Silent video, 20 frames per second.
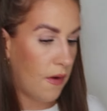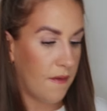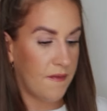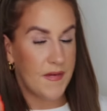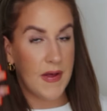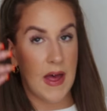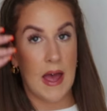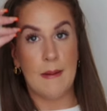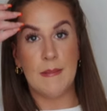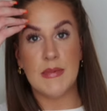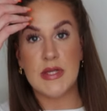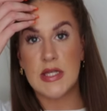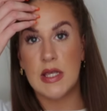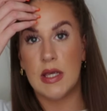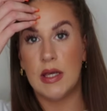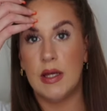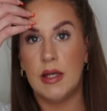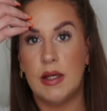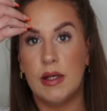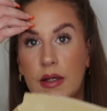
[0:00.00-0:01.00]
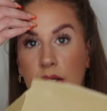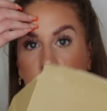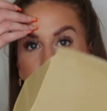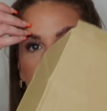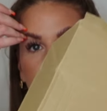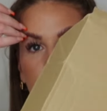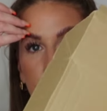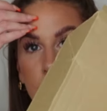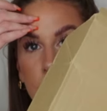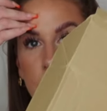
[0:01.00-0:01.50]
off Amazon,
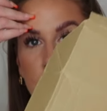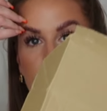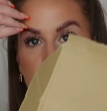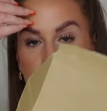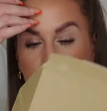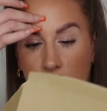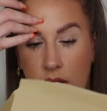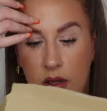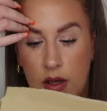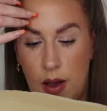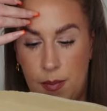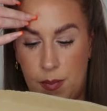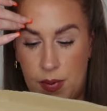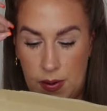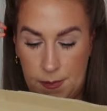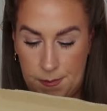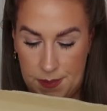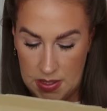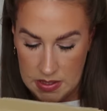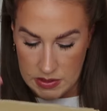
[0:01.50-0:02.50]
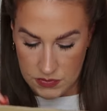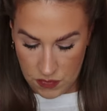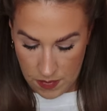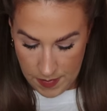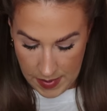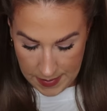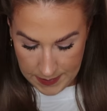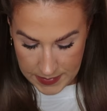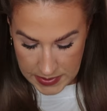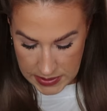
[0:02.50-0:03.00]
just a couple of bits
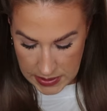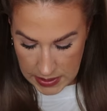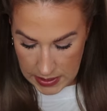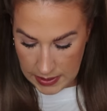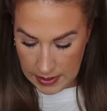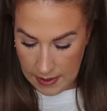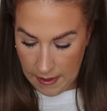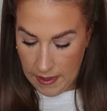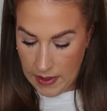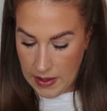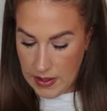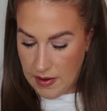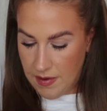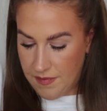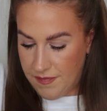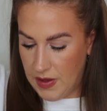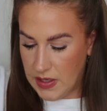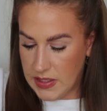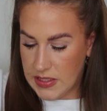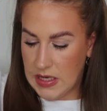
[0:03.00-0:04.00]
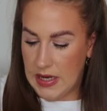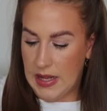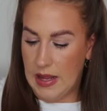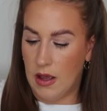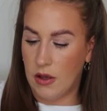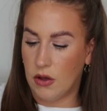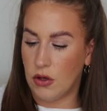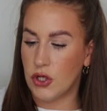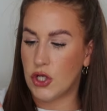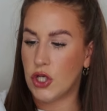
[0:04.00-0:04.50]
from Amazon. Firstly,
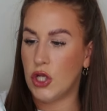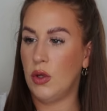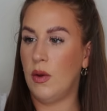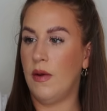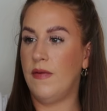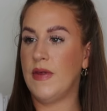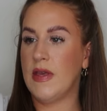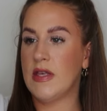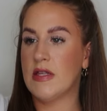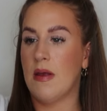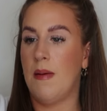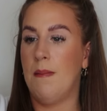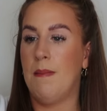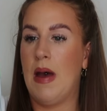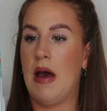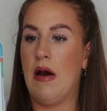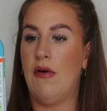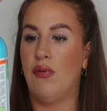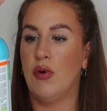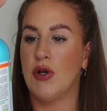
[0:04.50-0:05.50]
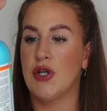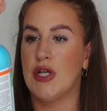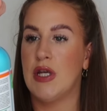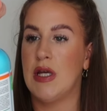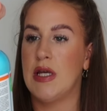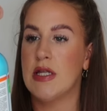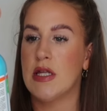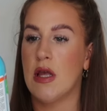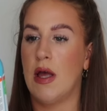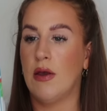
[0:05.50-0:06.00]
I got two of these little
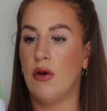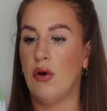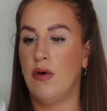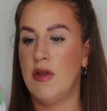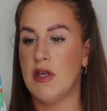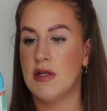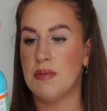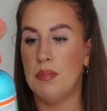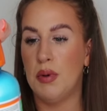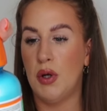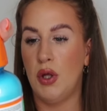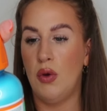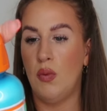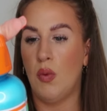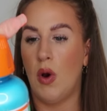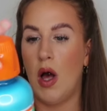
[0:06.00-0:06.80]
mouthwashes. I got this blue